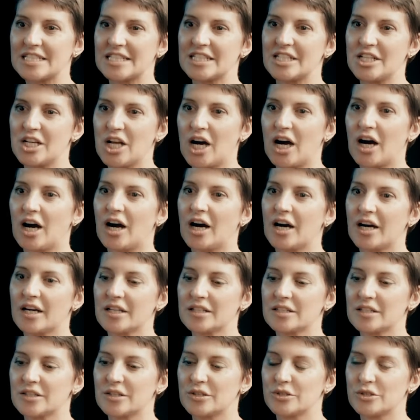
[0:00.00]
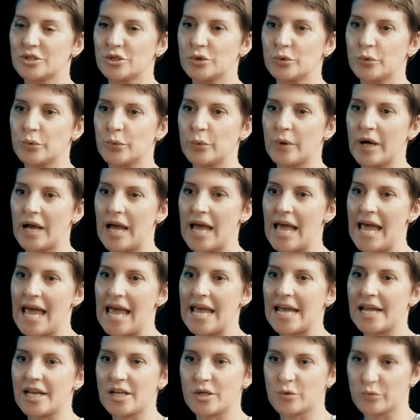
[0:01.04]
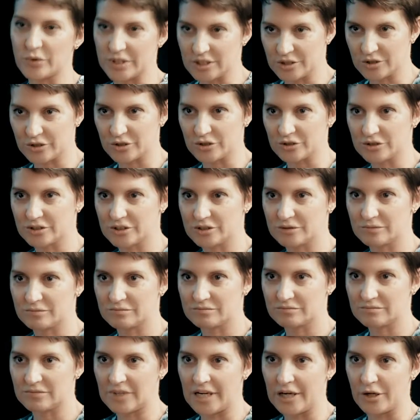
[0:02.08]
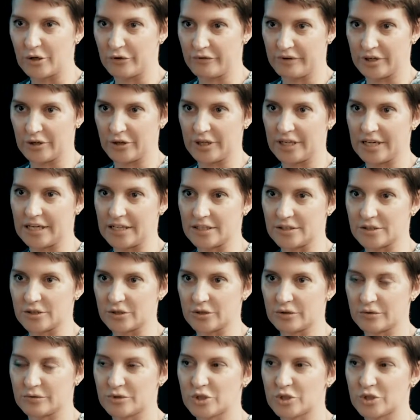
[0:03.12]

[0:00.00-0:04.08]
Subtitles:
did not do any research on ovarian cancer.